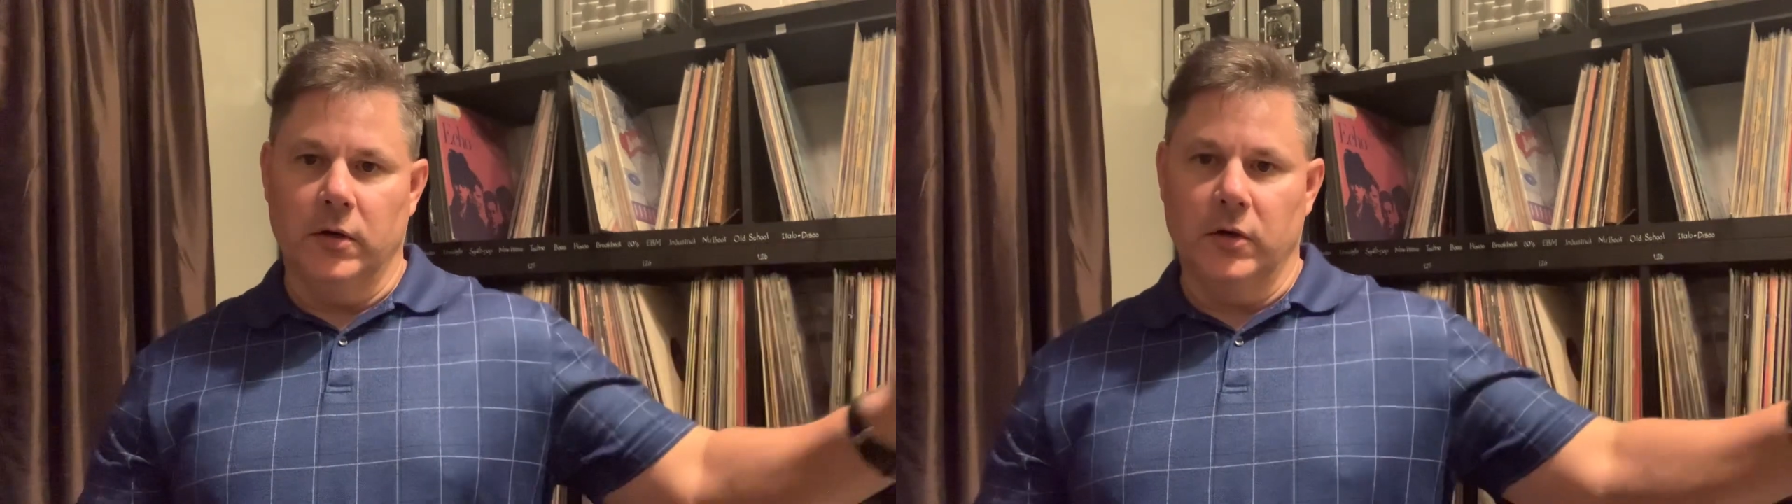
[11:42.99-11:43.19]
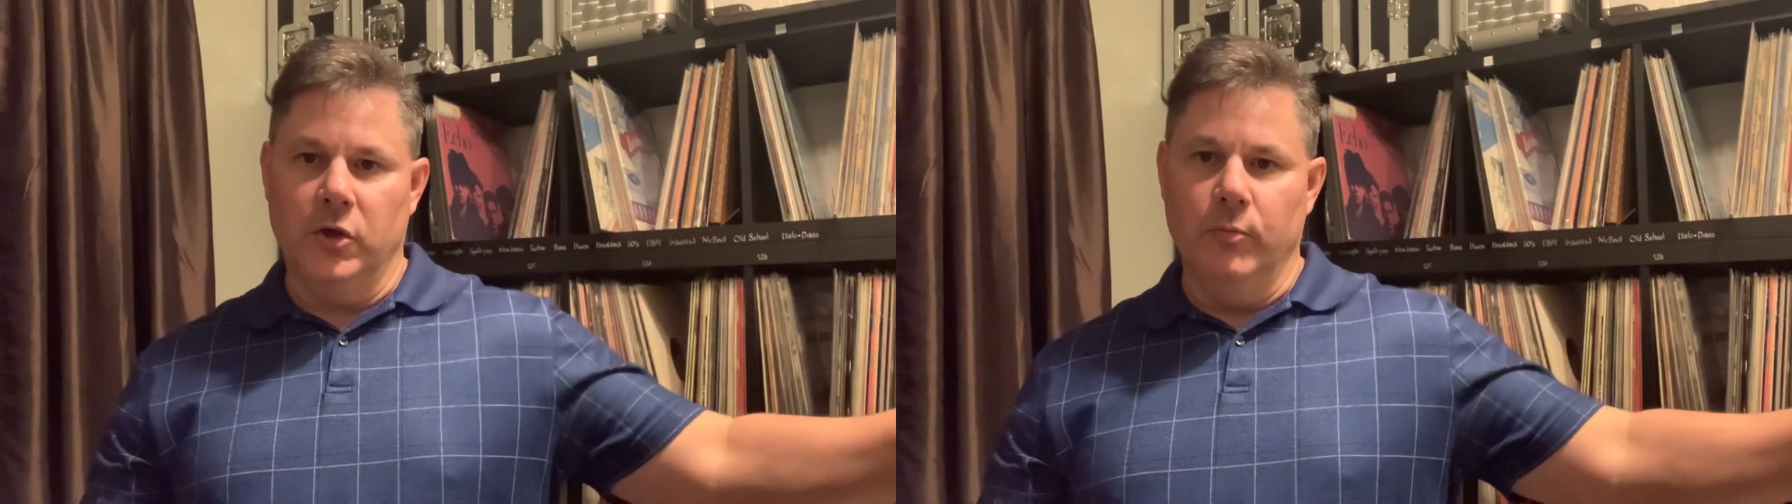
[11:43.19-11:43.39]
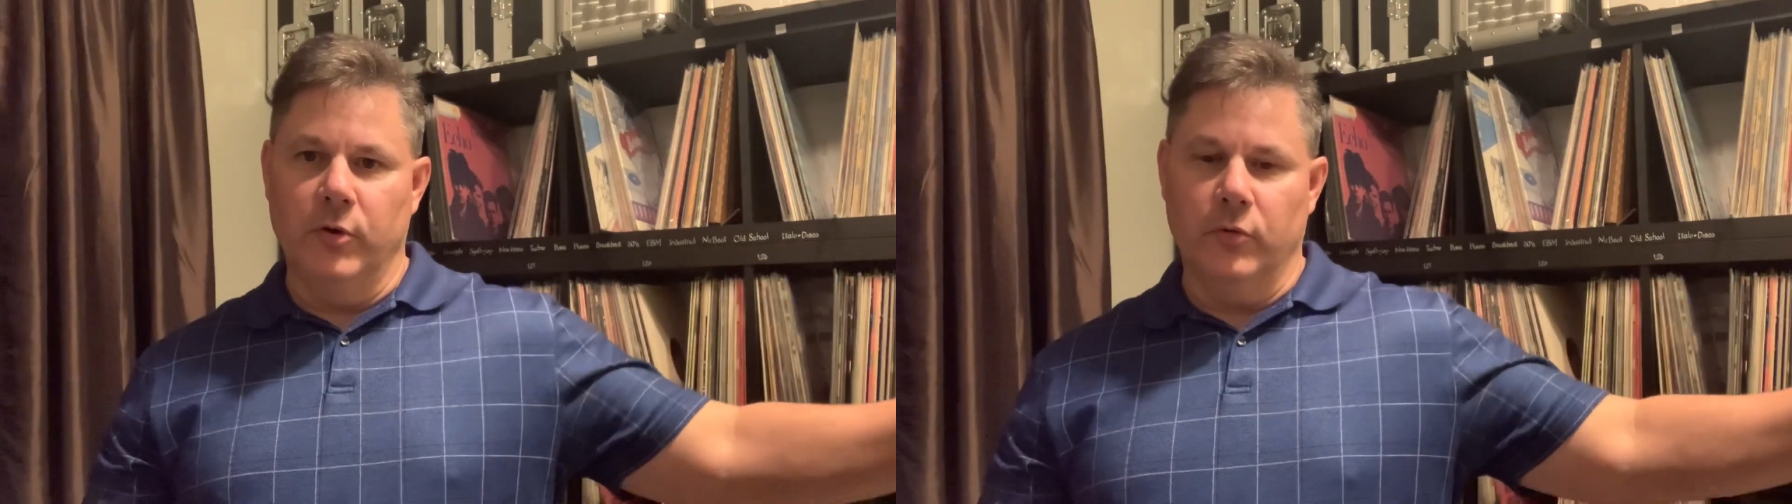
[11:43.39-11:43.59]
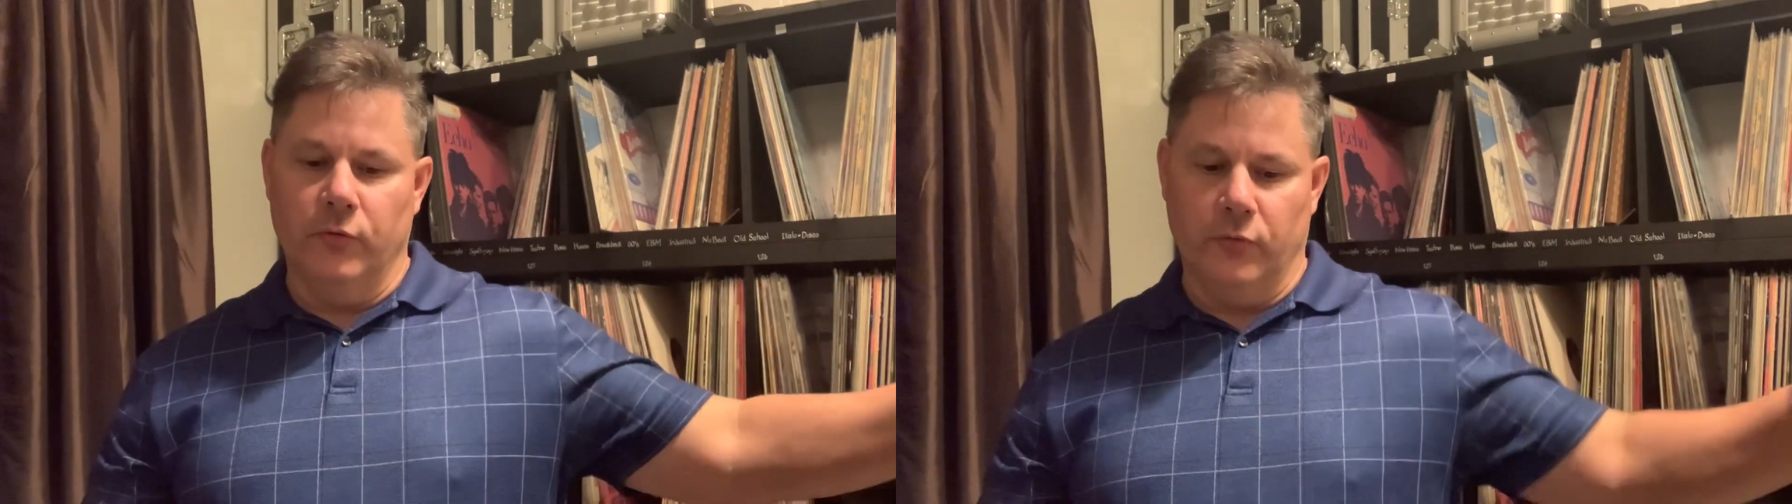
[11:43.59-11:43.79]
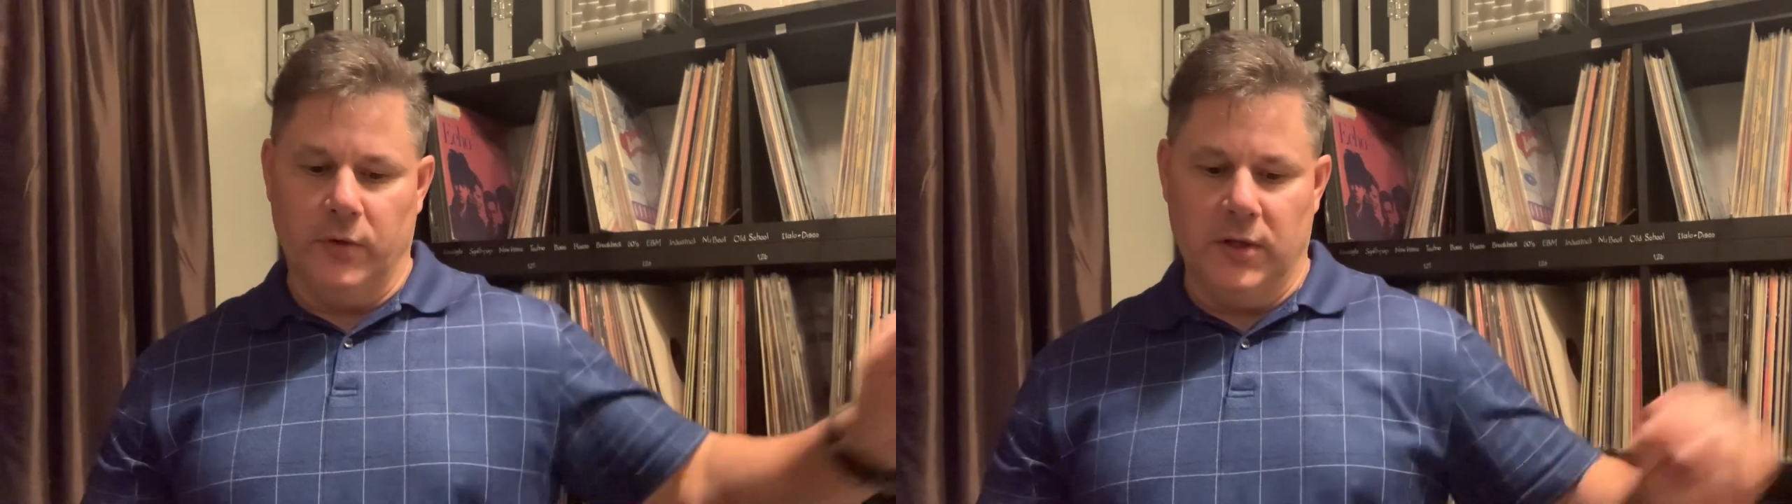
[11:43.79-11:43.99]

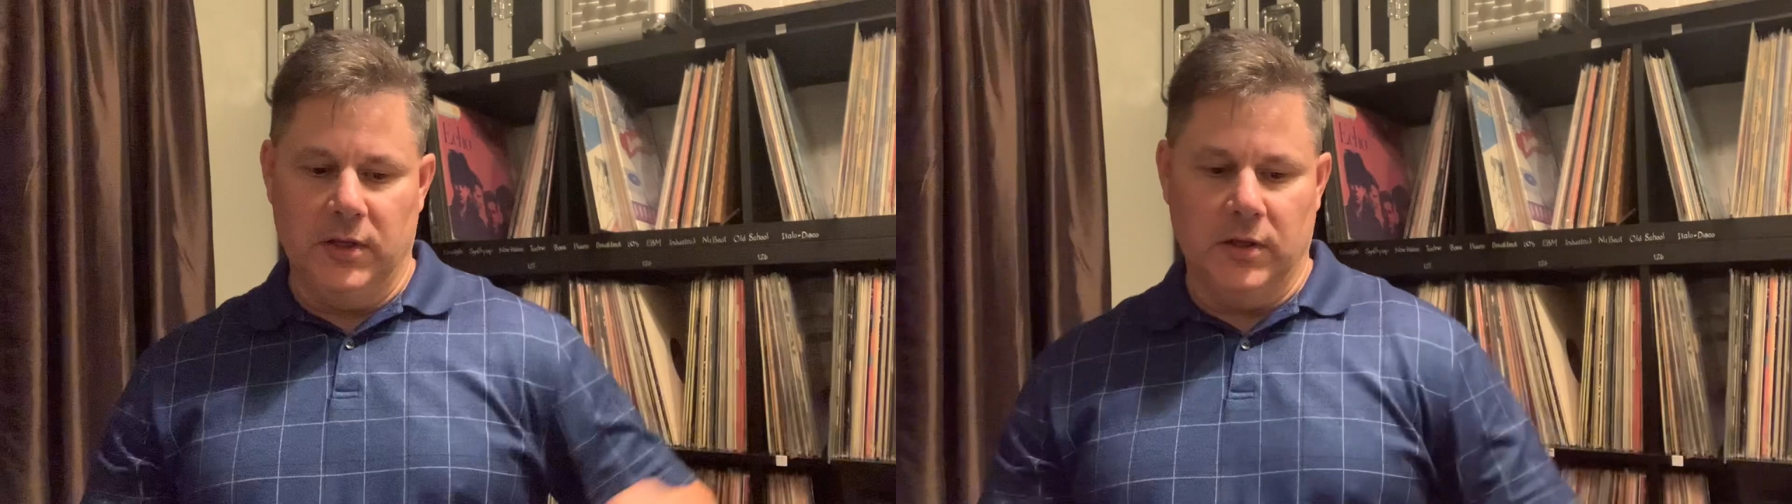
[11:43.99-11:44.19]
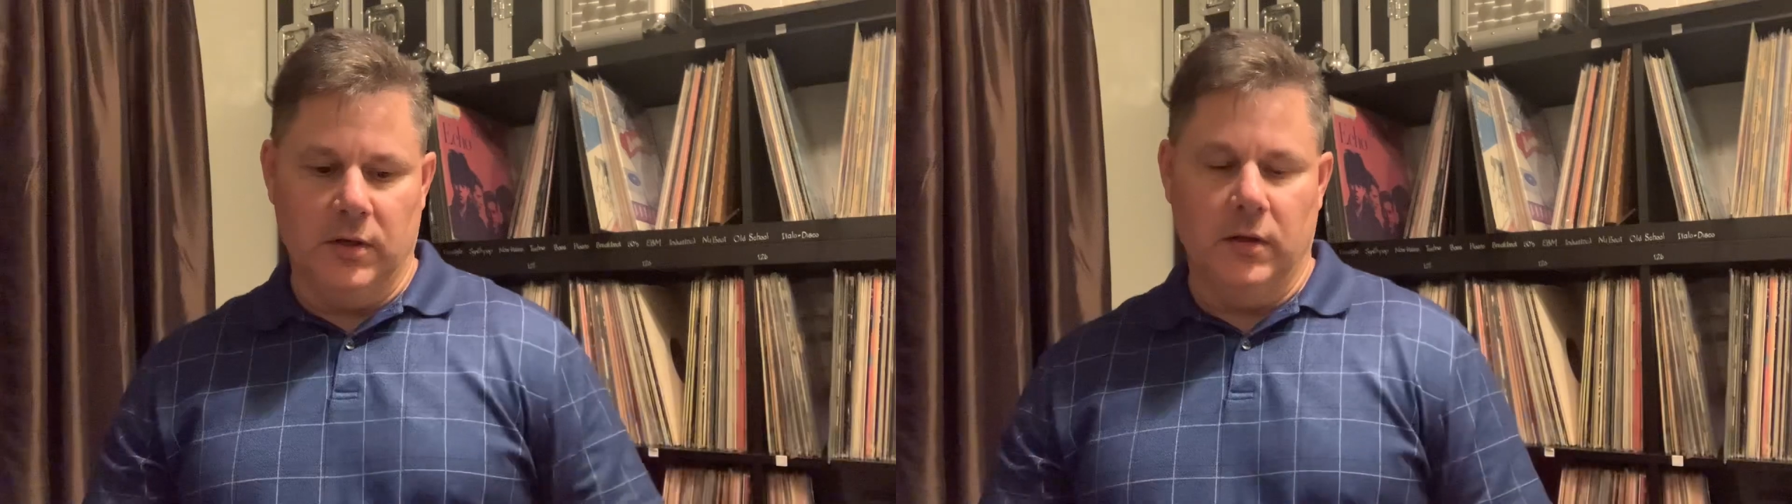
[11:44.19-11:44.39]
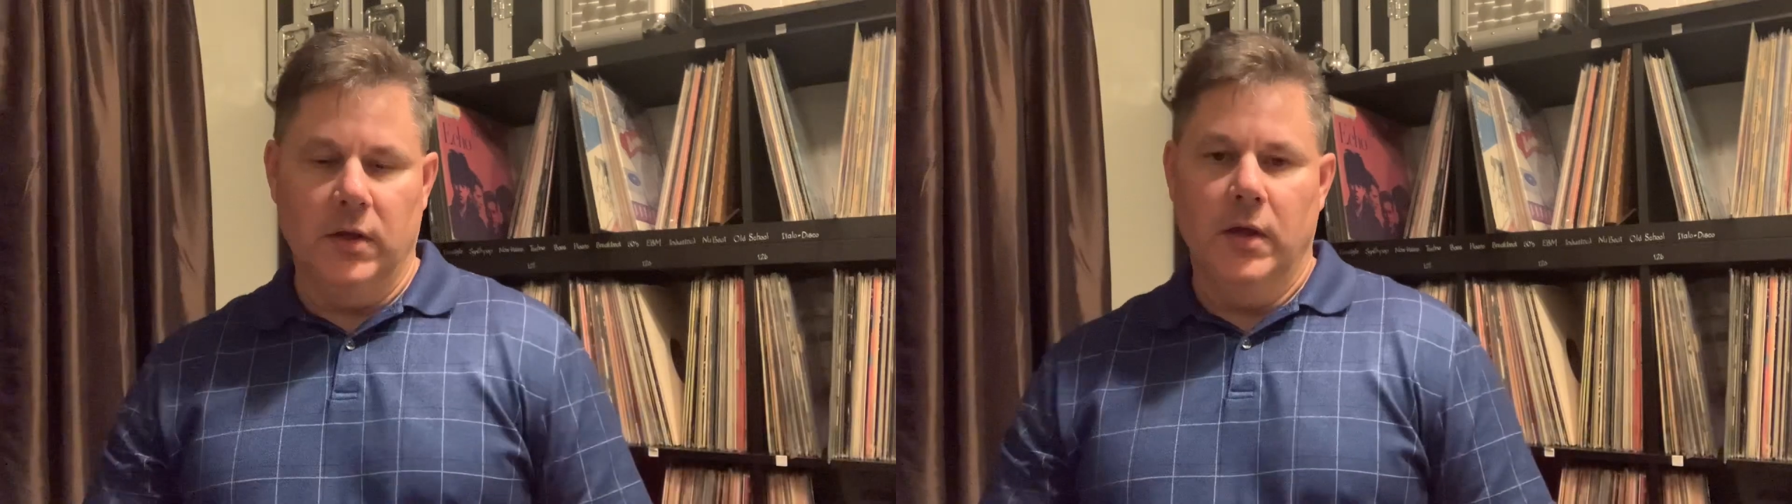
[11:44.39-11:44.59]
cubicles on the end,